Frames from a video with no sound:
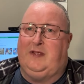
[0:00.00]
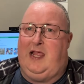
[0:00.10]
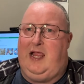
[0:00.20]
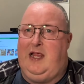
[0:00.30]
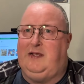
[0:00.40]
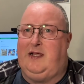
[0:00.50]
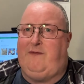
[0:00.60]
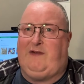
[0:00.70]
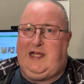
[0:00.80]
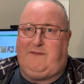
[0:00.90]
And
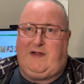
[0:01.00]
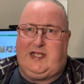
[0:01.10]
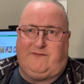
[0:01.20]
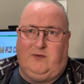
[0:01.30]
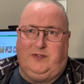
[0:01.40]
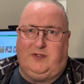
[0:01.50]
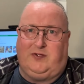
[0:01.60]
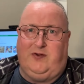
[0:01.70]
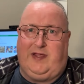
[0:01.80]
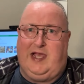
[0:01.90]
fast forward to
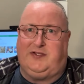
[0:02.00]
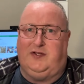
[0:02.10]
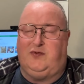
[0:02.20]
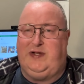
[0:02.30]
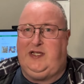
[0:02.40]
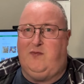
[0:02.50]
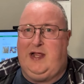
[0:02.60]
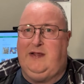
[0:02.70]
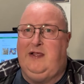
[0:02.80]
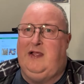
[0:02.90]

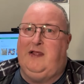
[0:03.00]
2021,